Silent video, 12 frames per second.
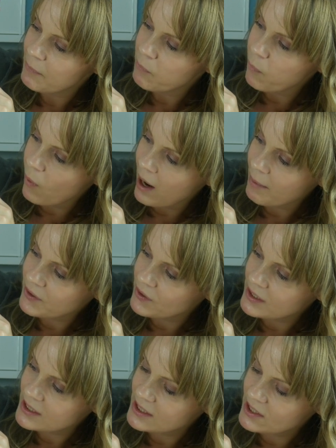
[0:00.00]
what I'm
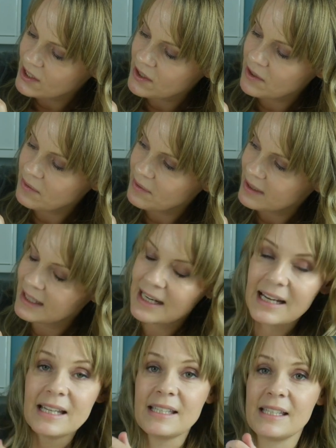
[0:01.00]
going to do
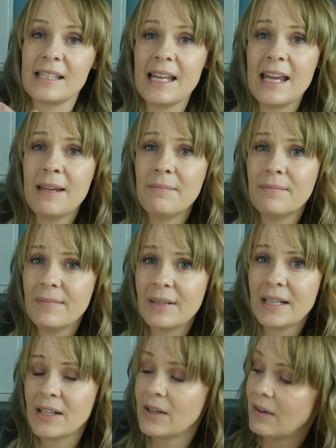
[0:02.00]
it's the same,
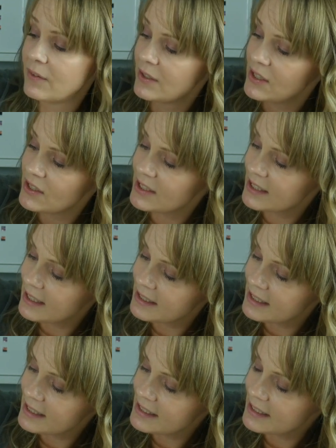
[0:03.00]
you know, I've only just done
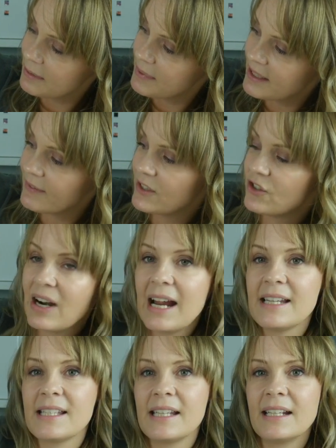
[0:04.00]
this little bit of a
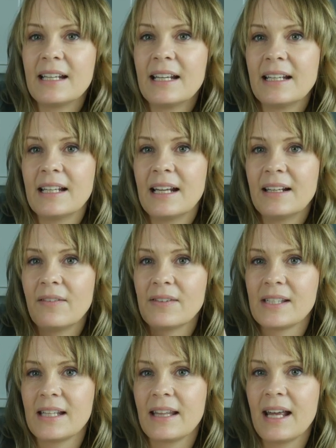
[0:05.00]
dress and
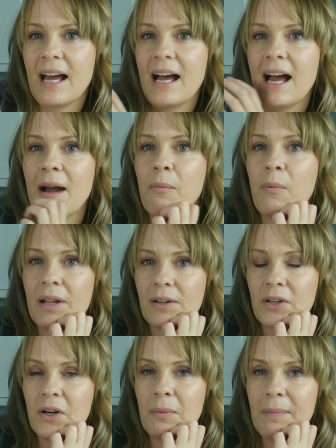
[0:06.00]
obviously that. I
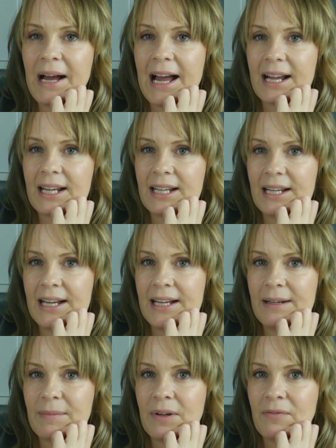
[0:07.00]
will go back
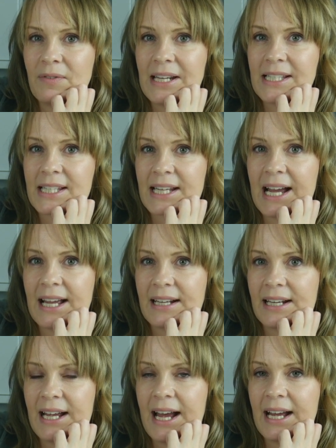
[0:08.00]
and
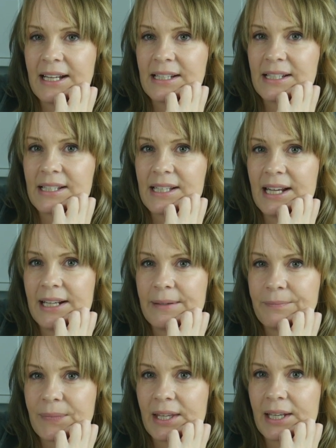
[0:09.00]
rescan and